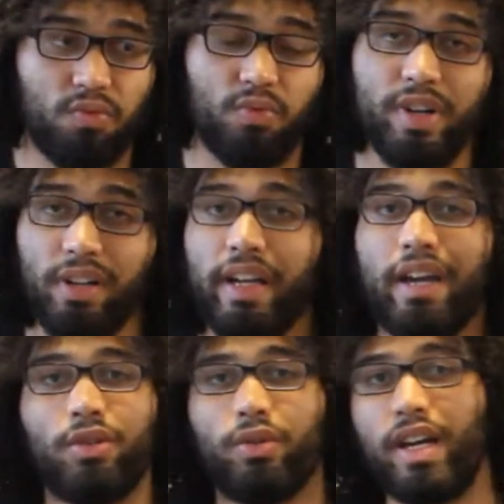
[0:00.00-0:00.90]
really
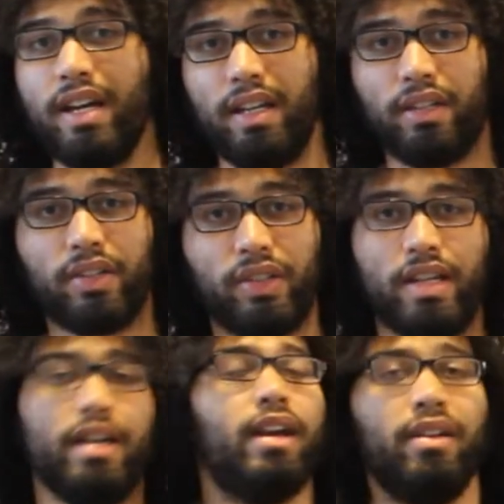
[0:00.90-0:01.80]
entertaining to
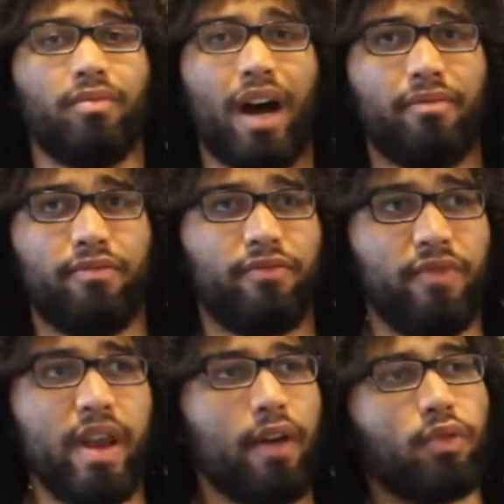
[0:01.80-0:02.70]
see, and I've
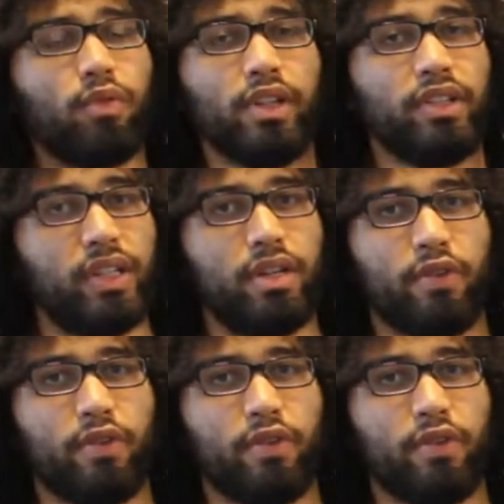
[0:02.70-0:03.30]
never really seen her